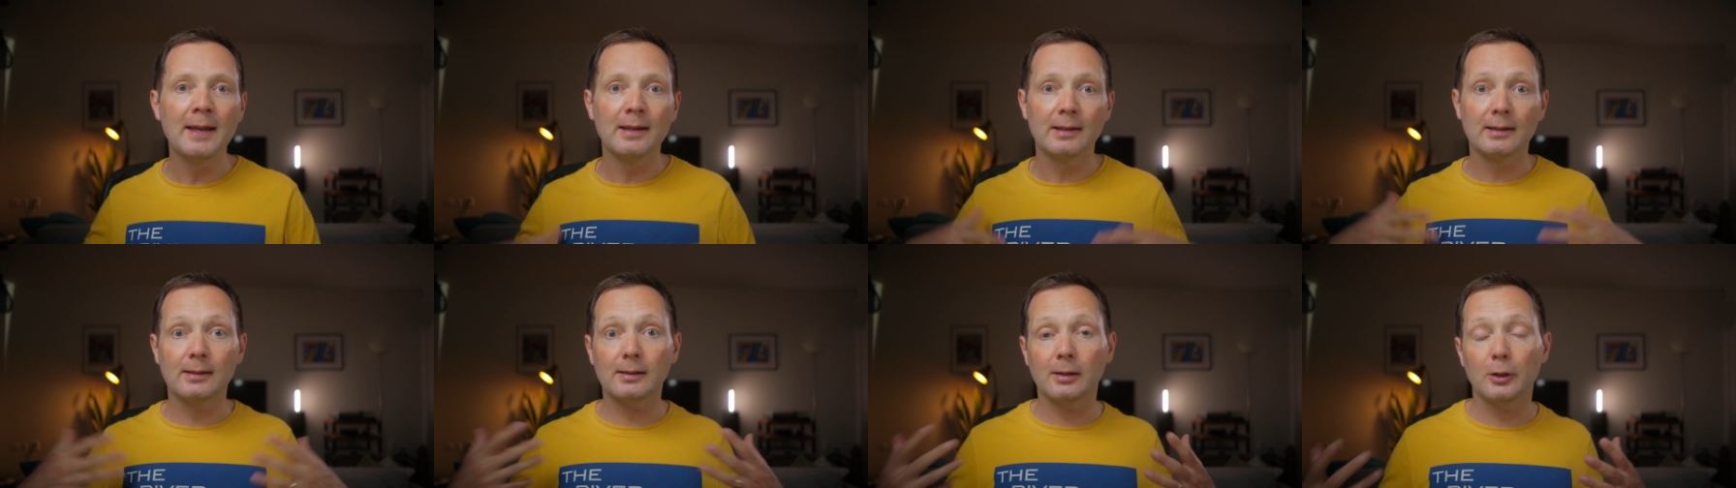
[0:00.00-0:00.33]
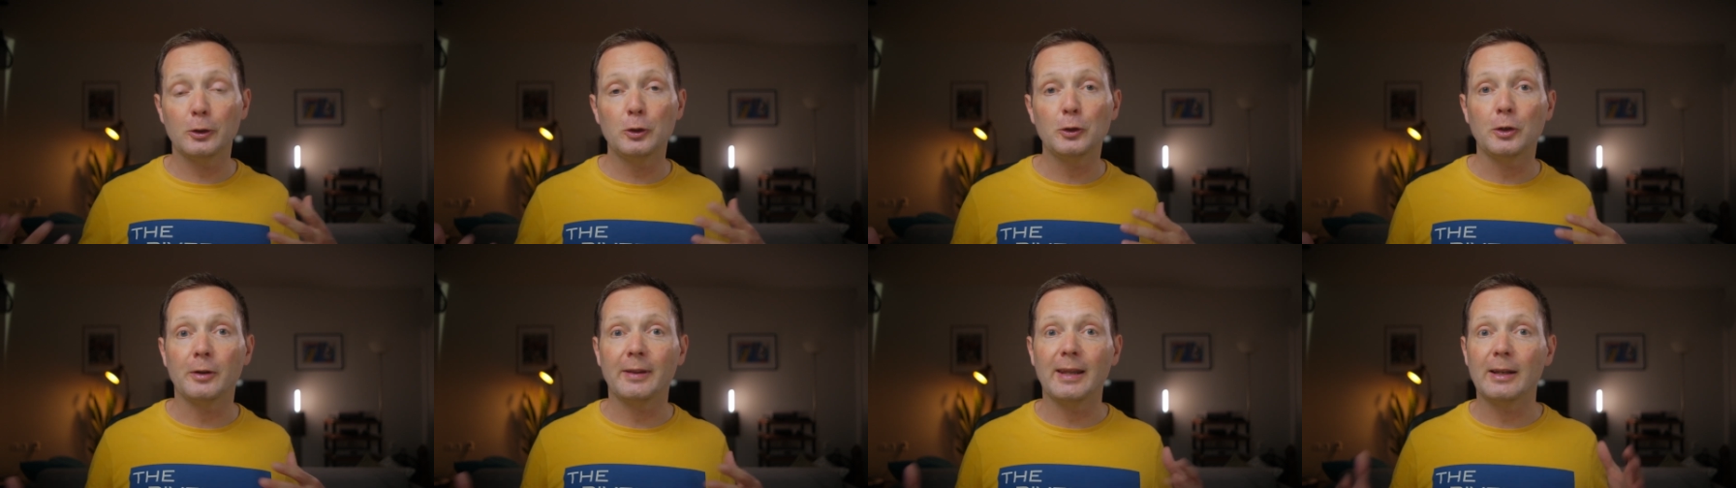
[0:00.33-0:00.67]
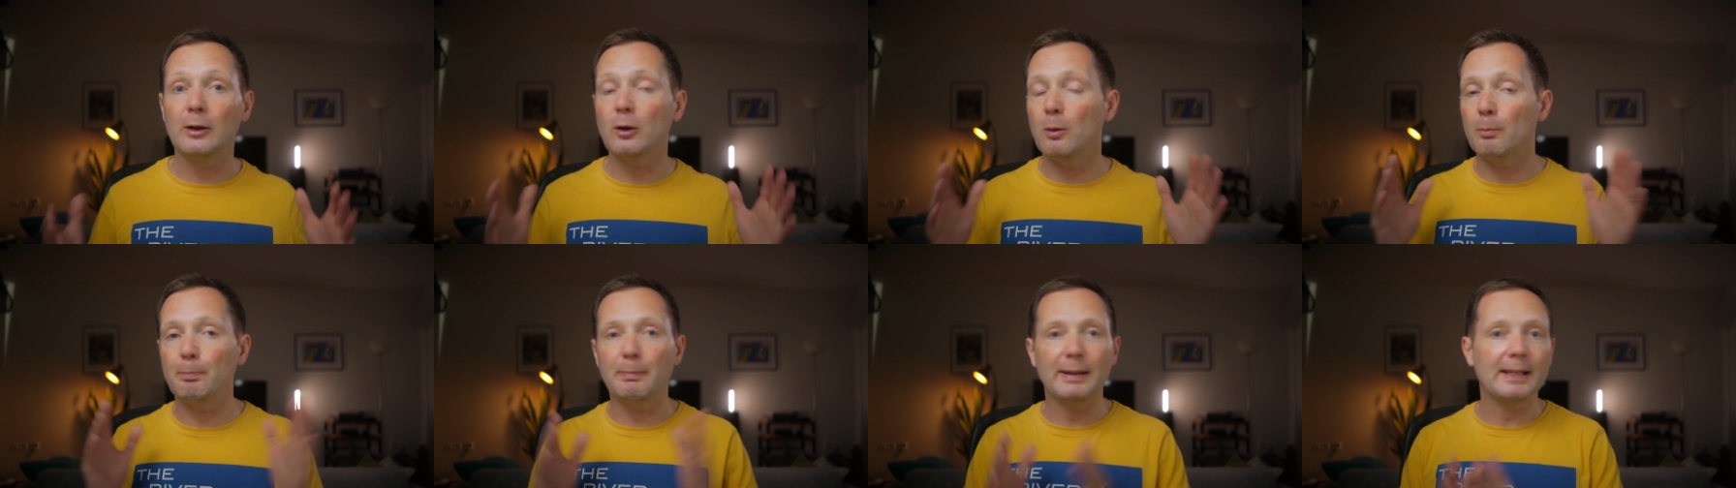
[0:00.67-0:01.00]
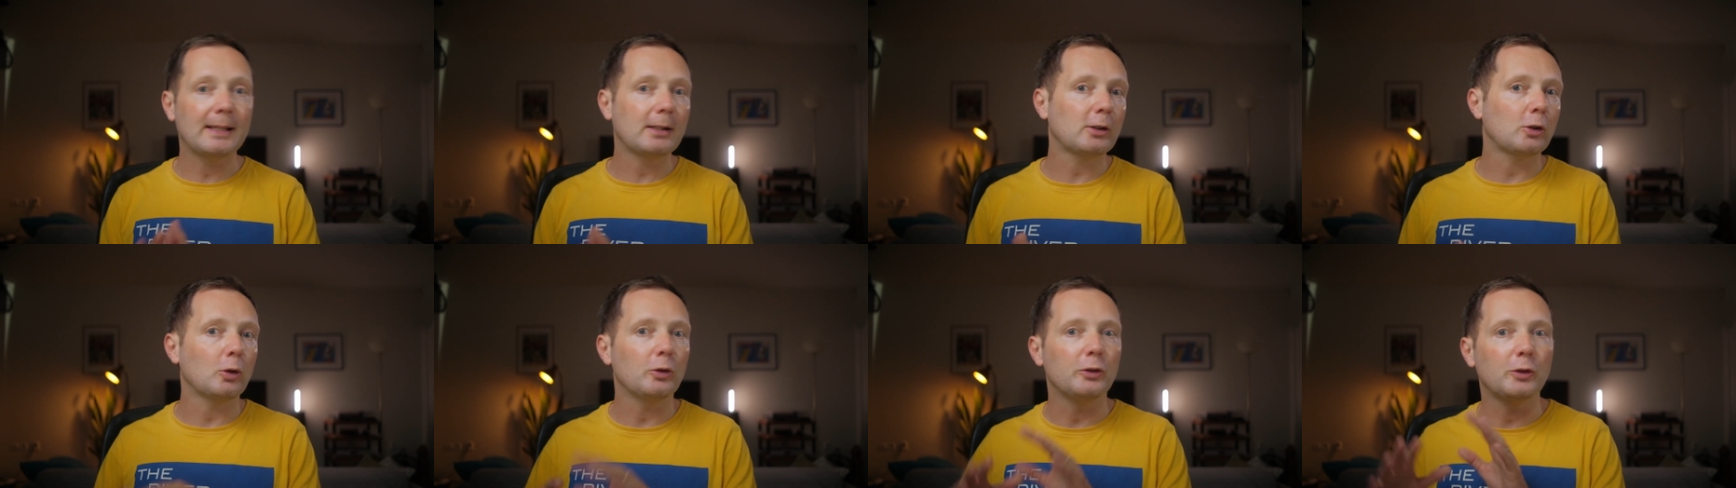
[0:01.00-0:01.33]
so you know they're not
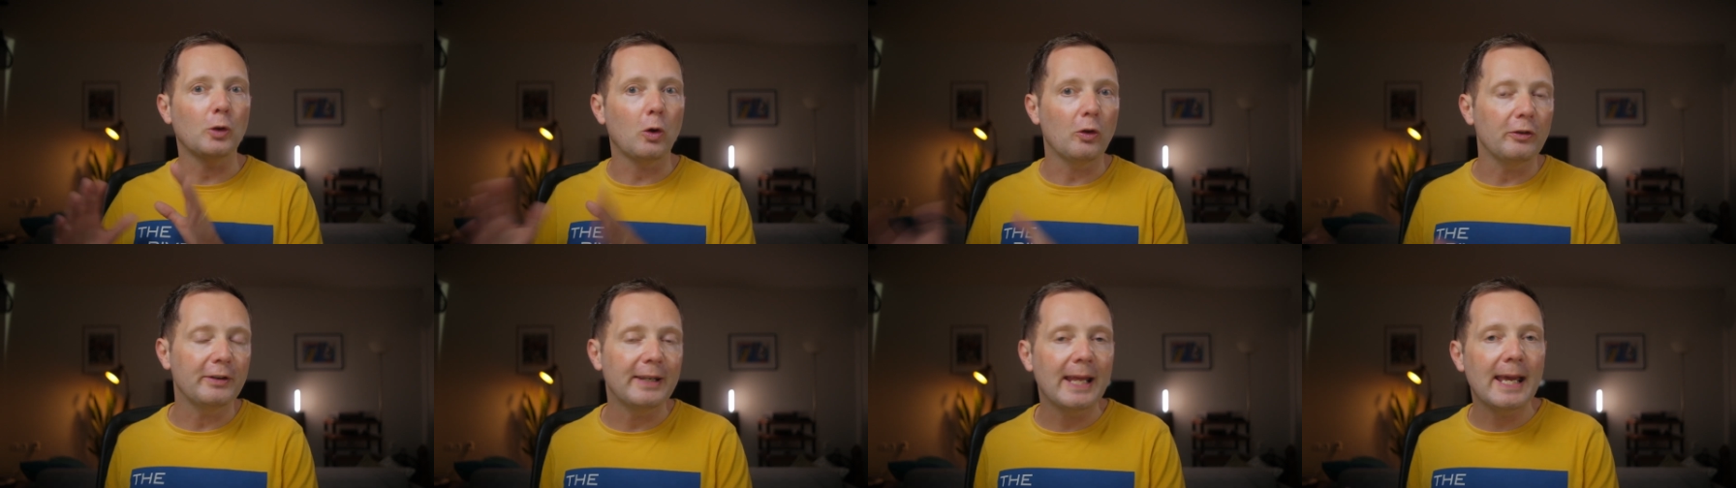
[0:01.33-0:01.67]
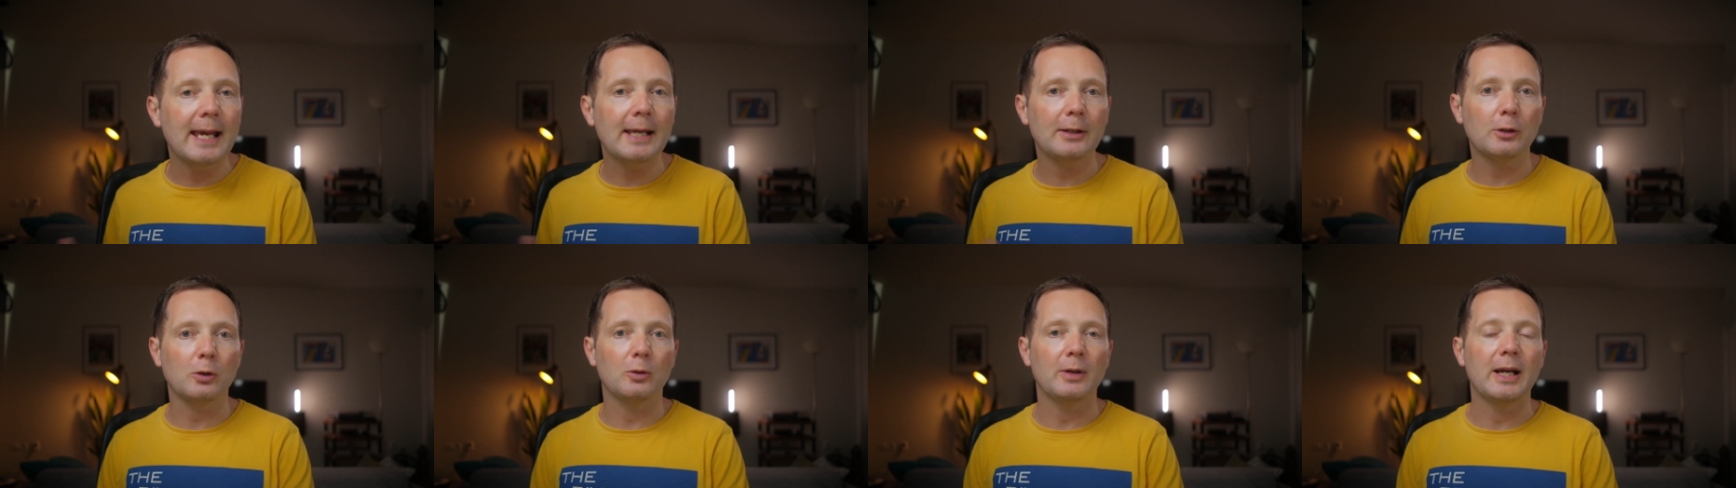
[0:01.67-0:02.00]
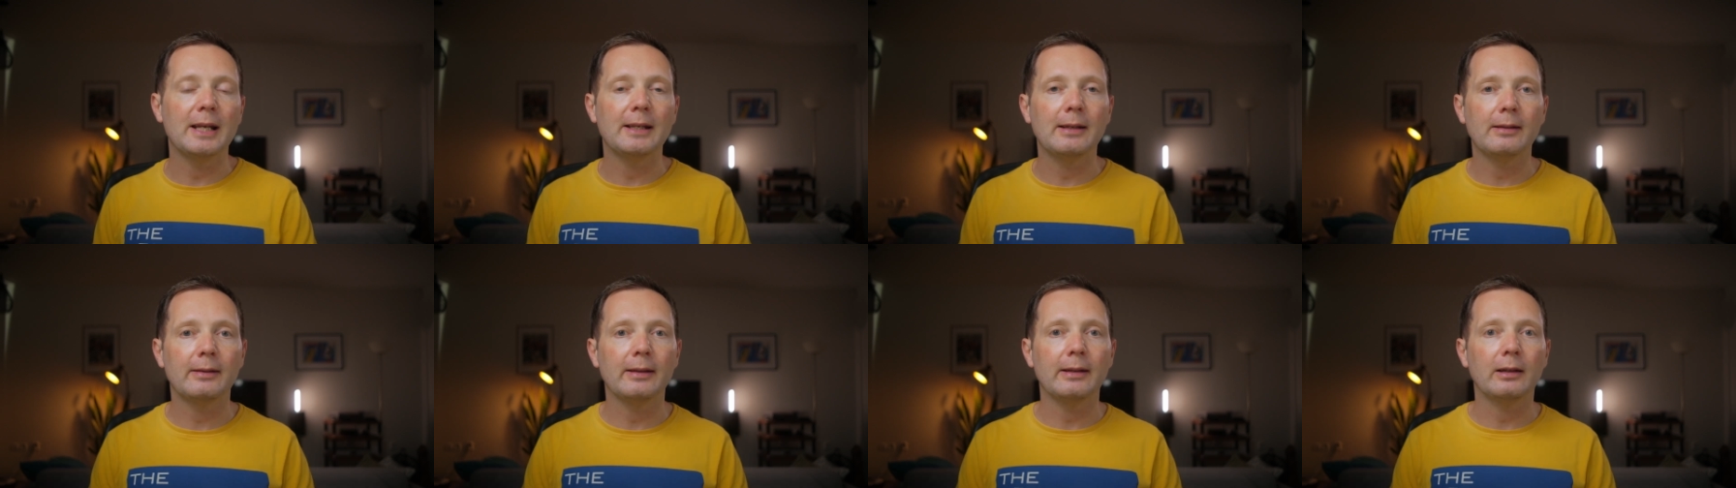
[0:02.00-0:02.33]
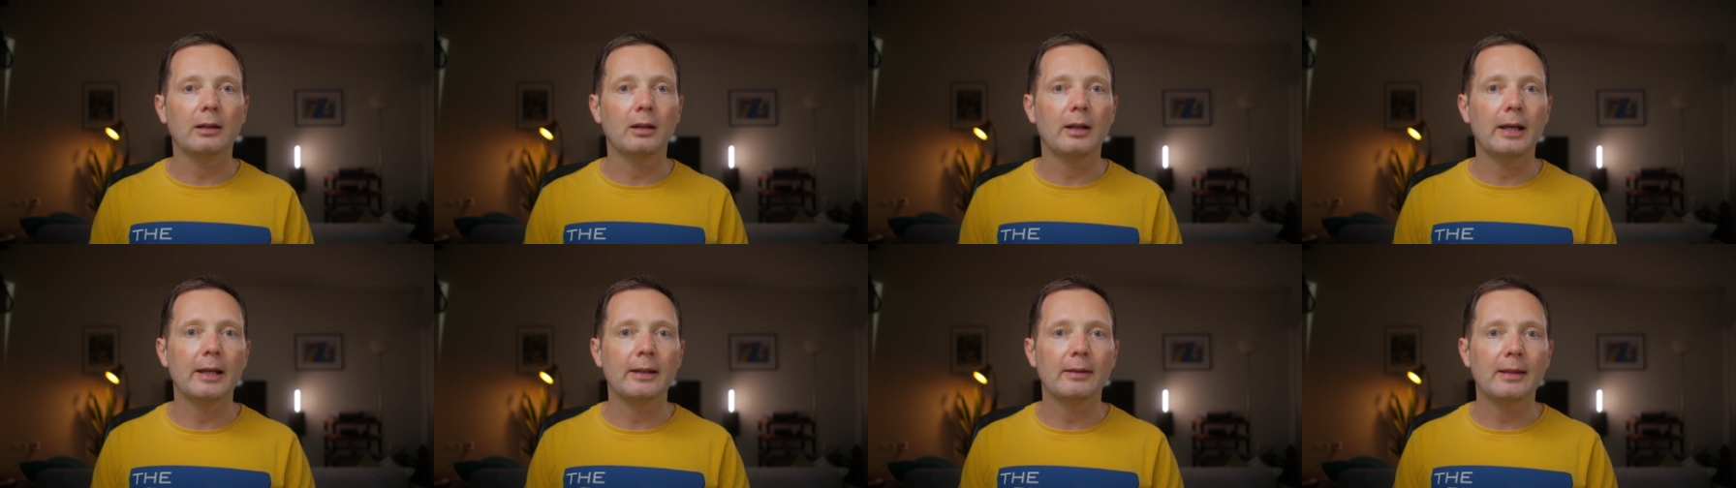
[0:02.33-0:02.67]
based on .NET or anything
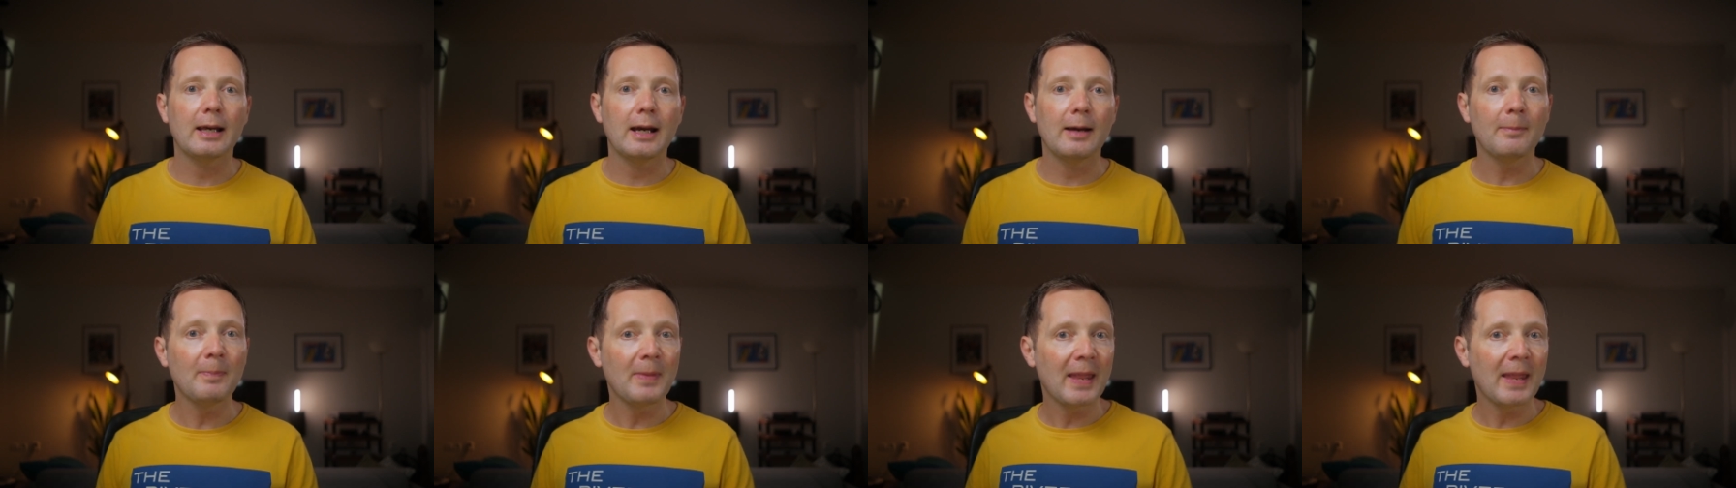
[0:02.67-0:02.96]
like that.